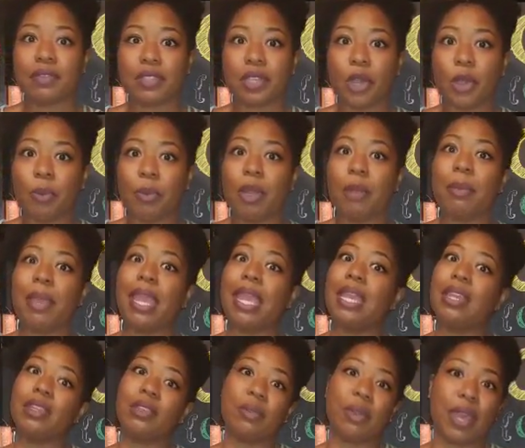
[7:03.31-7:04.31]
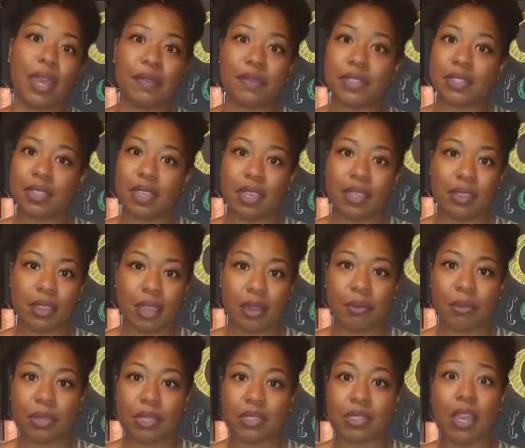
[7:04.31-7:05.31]
to open up and you have to take
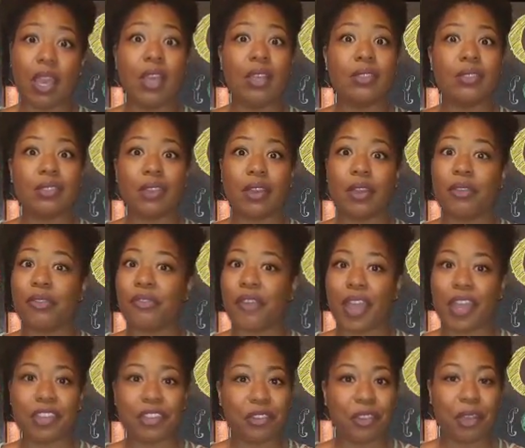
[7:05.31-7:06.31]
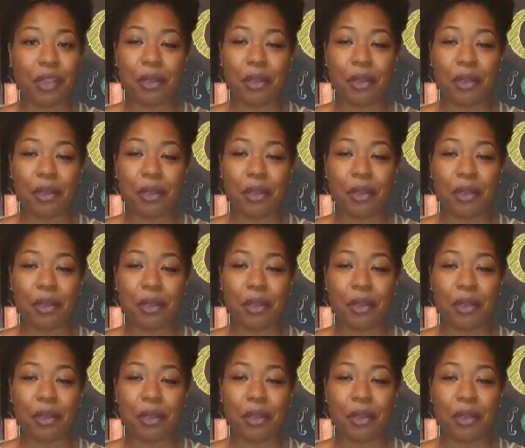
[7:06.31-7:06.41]
that risk. So find your